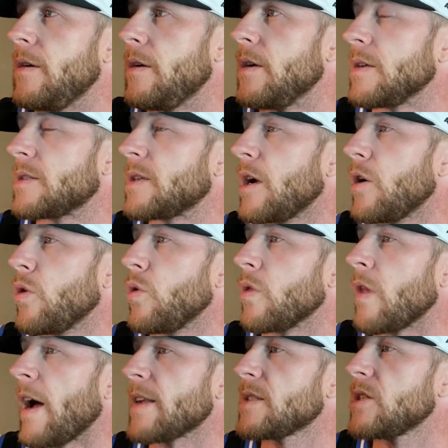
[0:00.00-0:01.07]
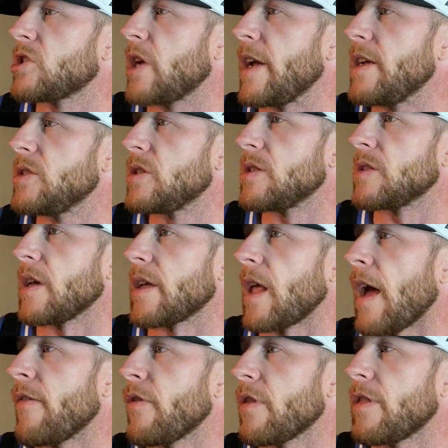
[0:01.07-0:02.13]
So lots of changes, like
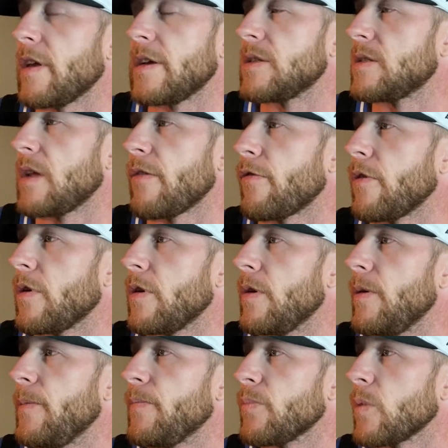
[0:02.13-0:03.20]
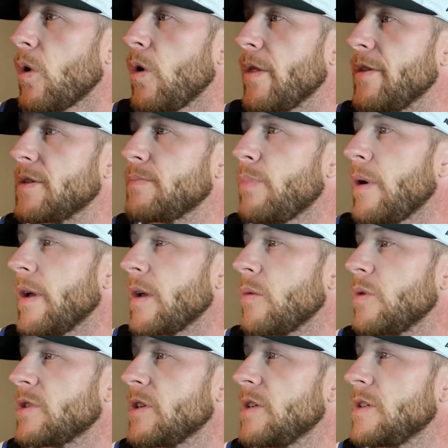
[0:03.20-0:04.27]
everything is different on this bike,
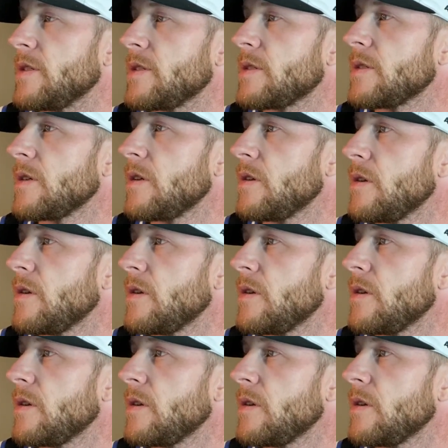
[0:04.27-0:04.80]
which is